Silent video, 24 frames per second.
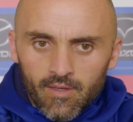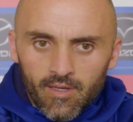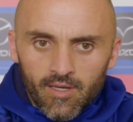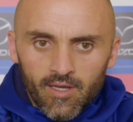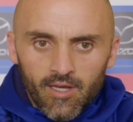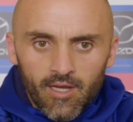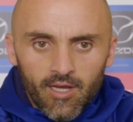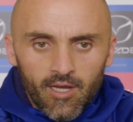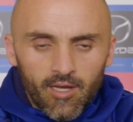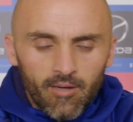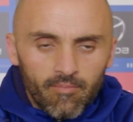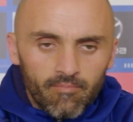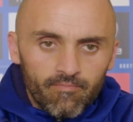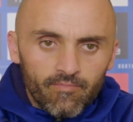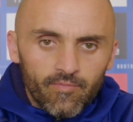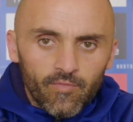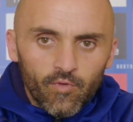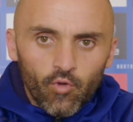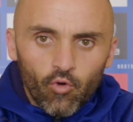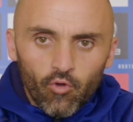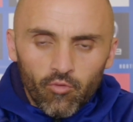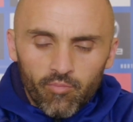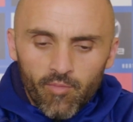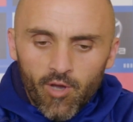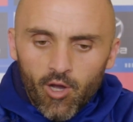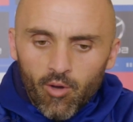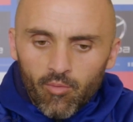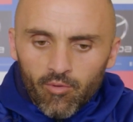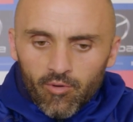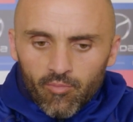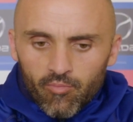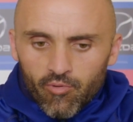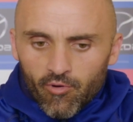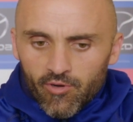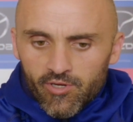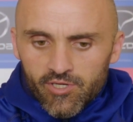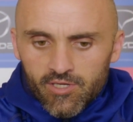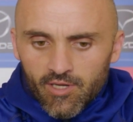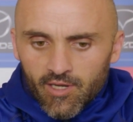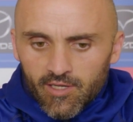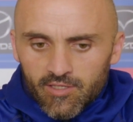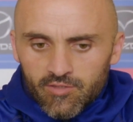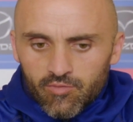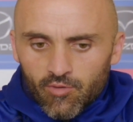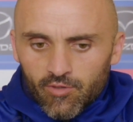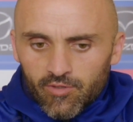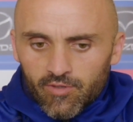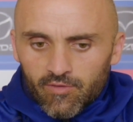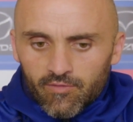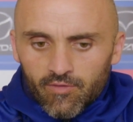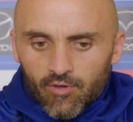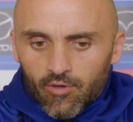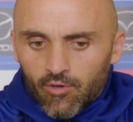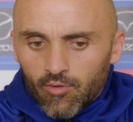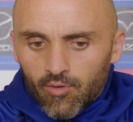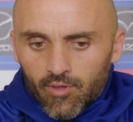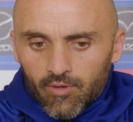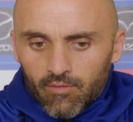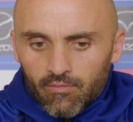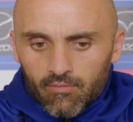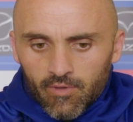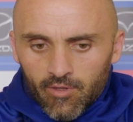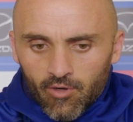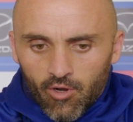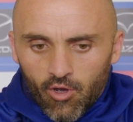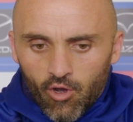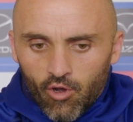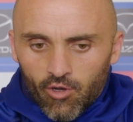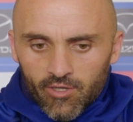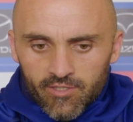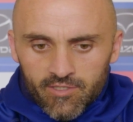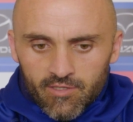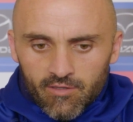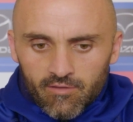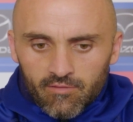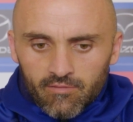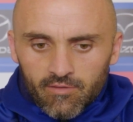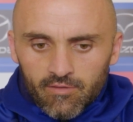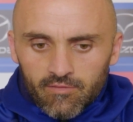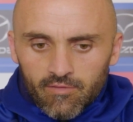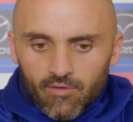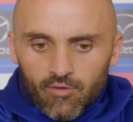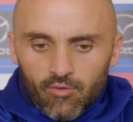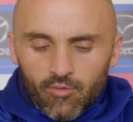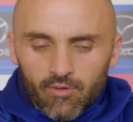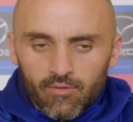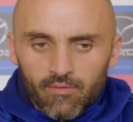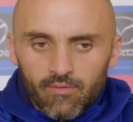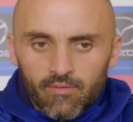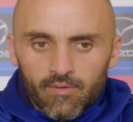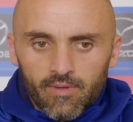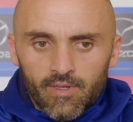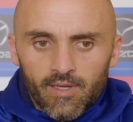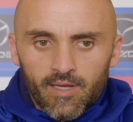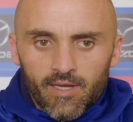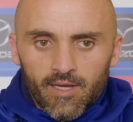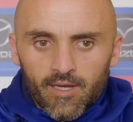at North Melbourne appreciates what you do, and I certainly do. And